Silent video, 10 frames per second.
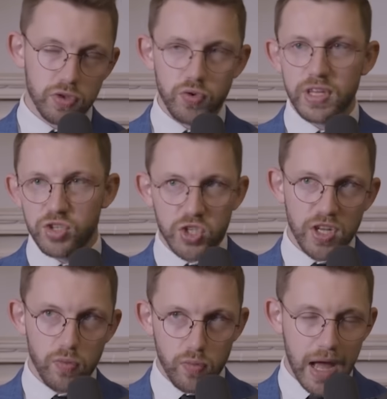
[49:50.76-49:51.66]
Street
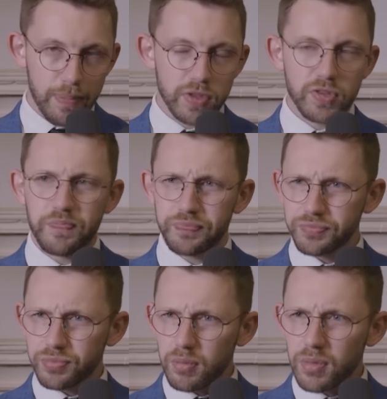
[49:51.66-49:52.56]
just happened
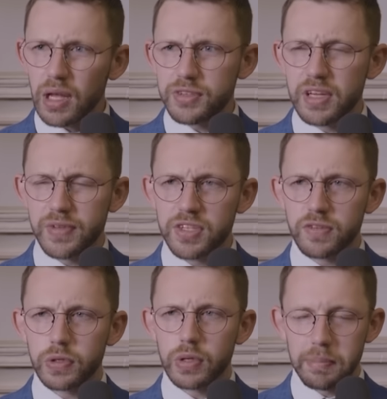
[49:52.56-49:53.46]
to give an
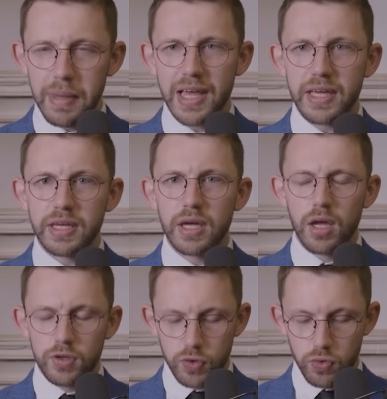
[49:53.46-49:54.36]
interview in May
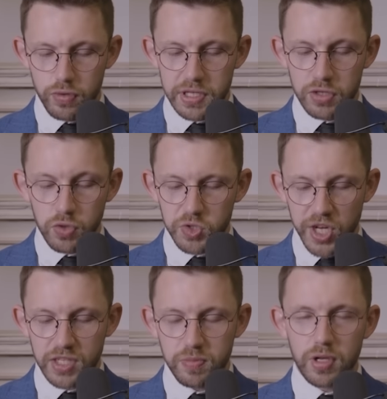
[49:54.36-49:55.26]
to the New
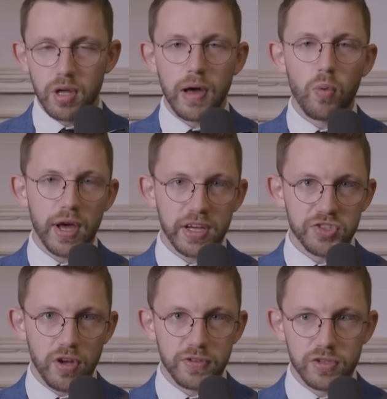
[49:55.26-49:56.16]
Statesman about where
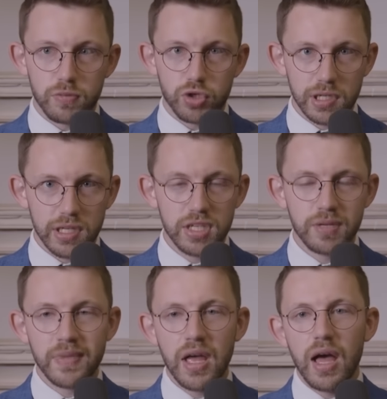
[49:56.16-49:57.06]
conservatism should
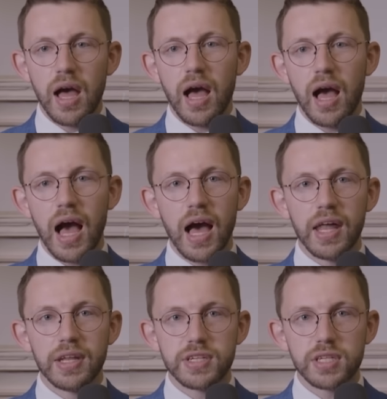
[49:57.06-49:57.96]
lead.
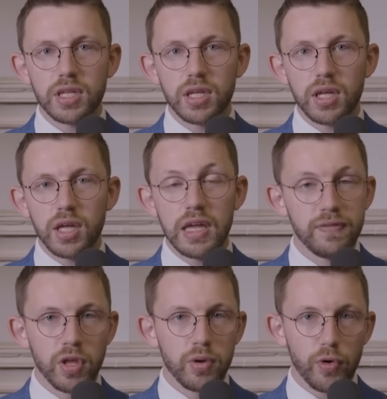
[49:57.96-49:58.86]
And
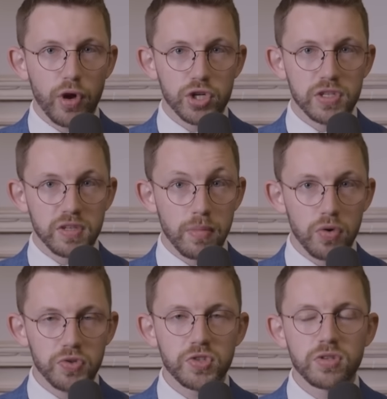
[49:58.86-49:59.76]
even though immigration is the
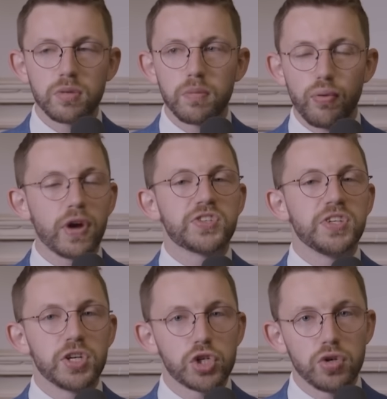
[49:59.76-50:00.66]
most
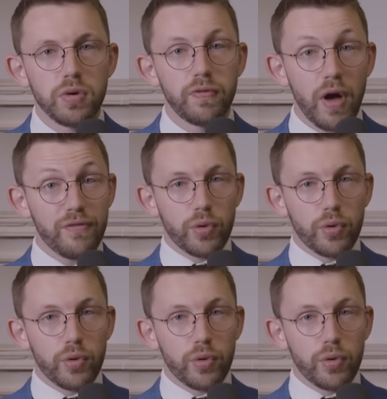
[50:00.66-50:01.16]
prescient issue for